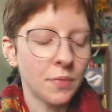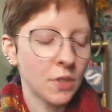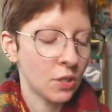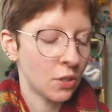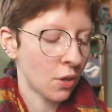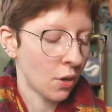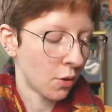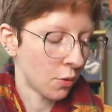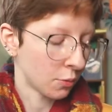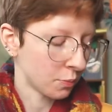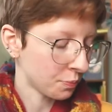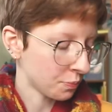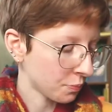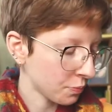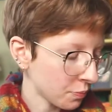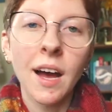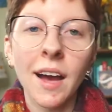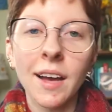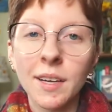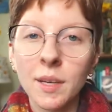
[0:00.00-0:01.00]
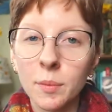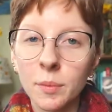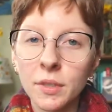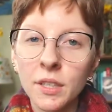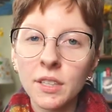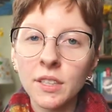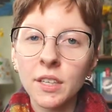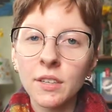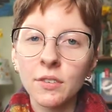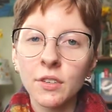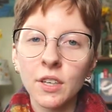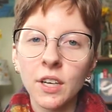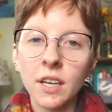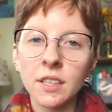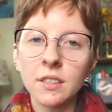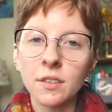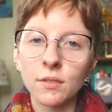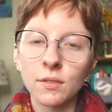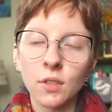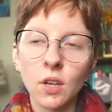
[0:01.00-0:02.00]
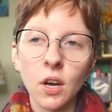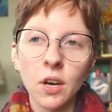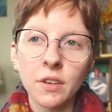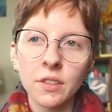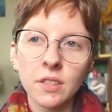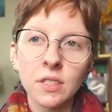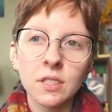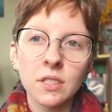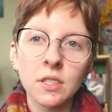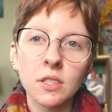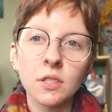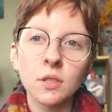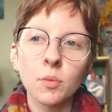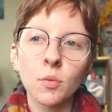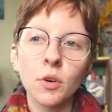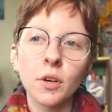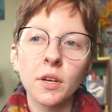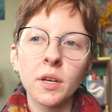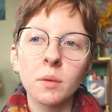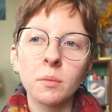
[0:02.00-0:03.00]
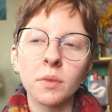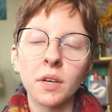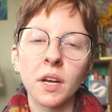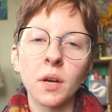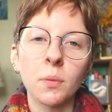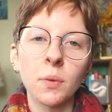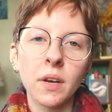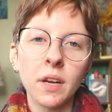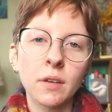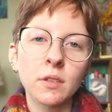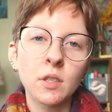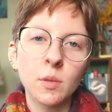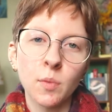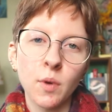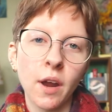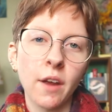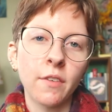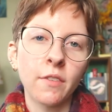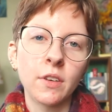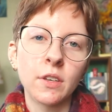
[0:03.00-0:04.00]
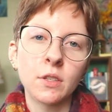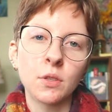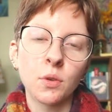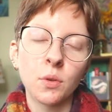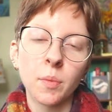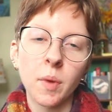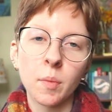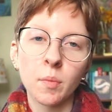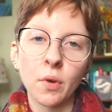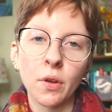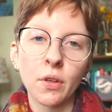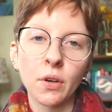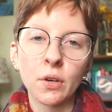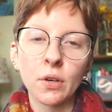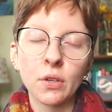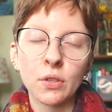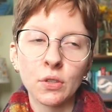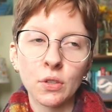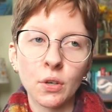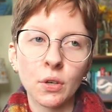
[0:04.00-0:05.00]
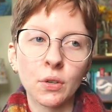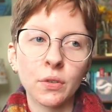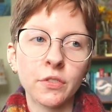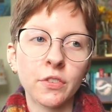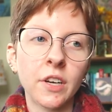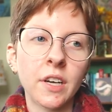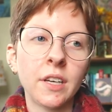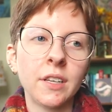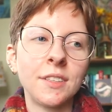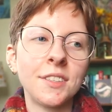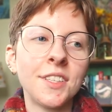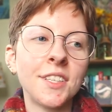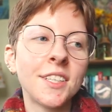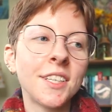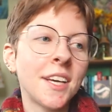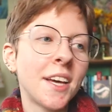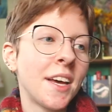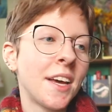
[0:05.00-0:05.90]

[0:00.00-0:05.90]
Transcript: So I completely forgot to vlog this this morning, but I went out to breakfast with my brother and his girlfriend.